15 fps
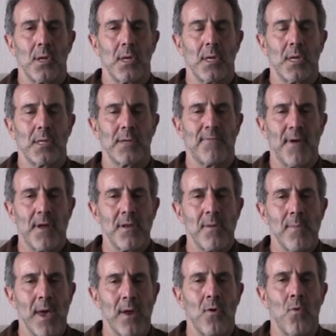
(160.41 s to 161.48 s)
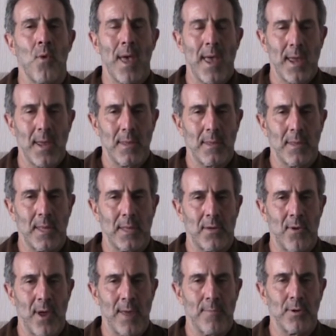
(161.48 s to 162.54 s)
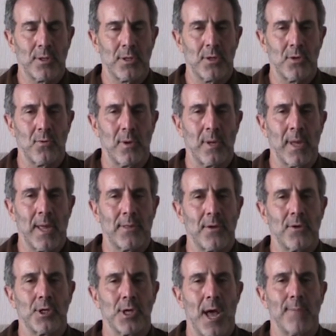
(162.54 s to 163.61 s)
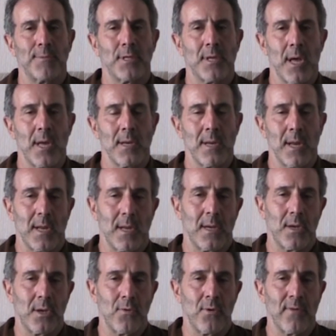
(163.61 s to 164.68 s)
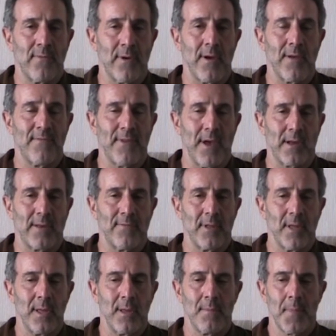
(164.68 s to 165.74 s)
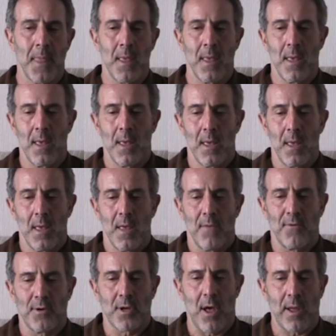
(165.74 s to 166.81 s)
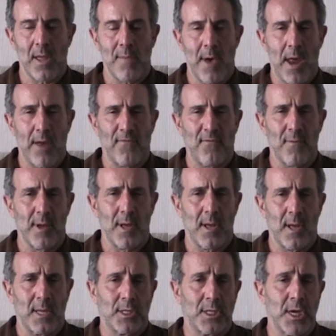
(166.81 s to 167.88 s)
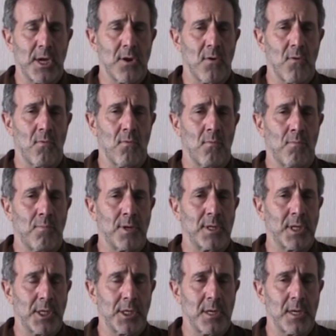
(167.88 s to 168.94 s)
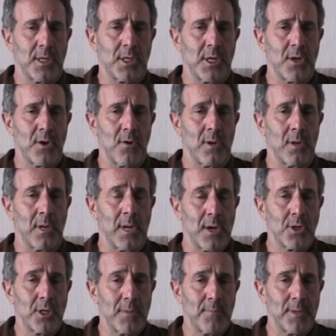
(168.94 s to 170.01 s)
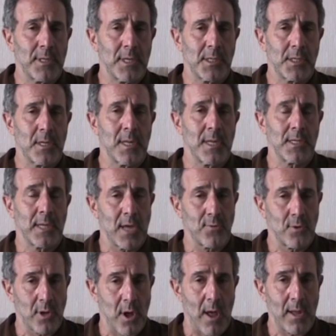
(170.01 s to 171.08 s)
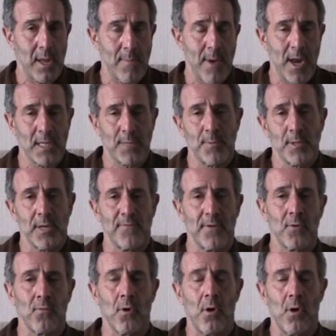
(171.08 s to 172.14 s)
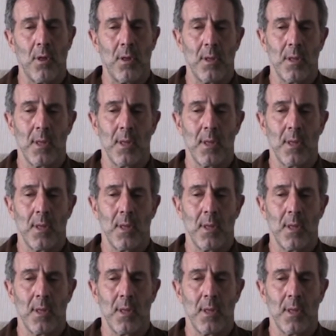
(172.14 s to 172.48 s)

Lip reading: is a fundamental way that they're able to get their jobs done and to do it very effectively. If we're talking about it from a senior position, a senior leadership position, in this case we're talking about a specific role,